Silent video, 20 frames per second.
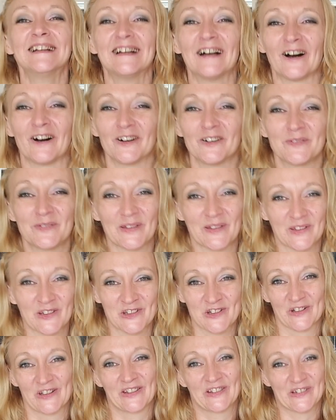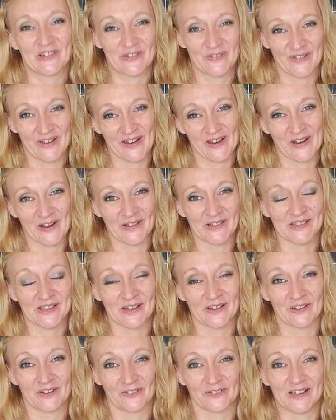Hope you enjoyed this videos,
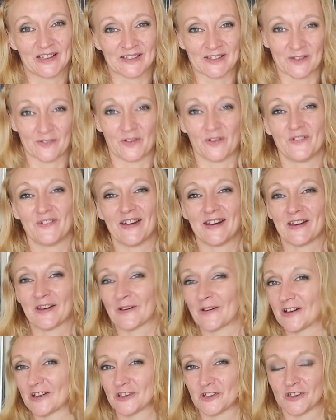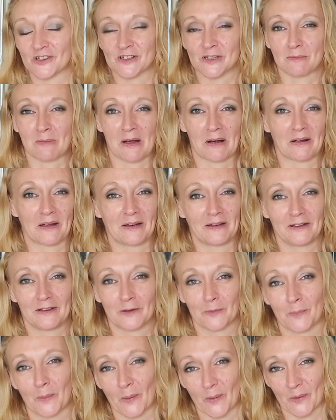lovelies. If you have any questions about any of
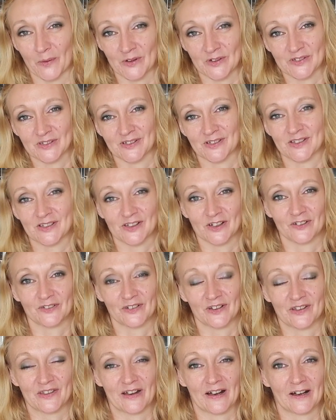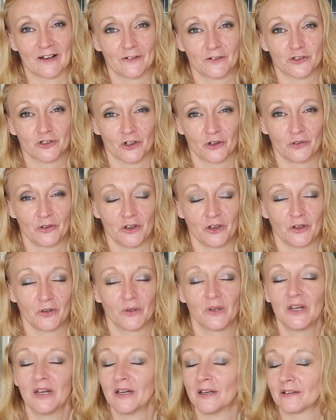the products and stuff like that I've shown you,
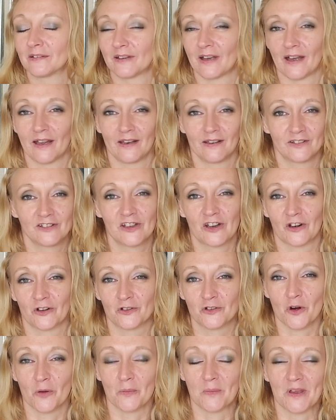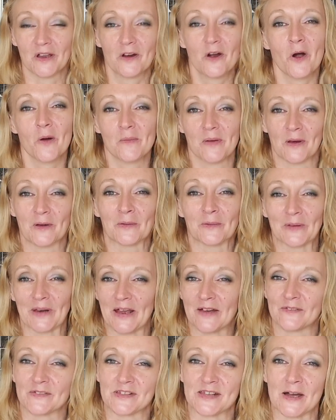then, you know, drop me a comment or
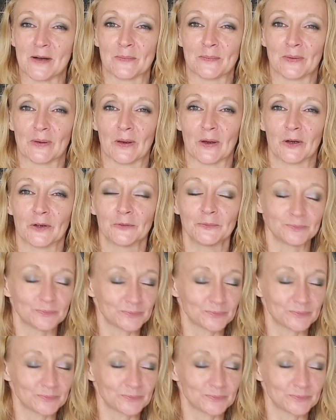whatever down below.